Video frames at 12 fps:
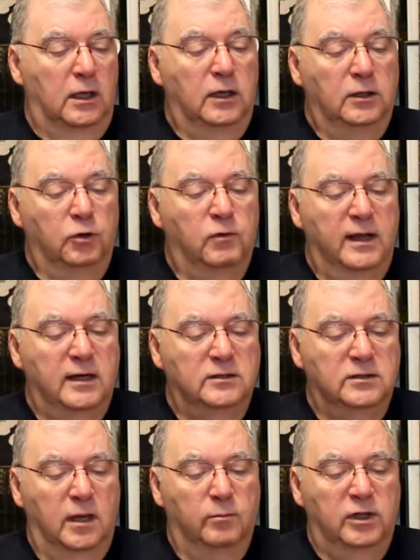In the great
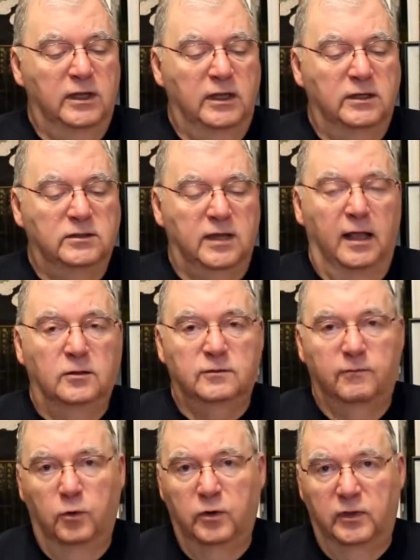assembly, he sounds
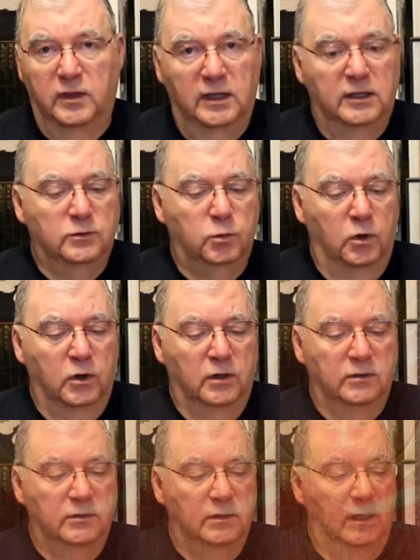forth these
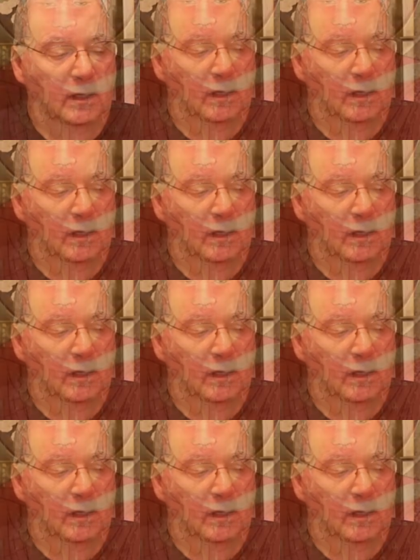words: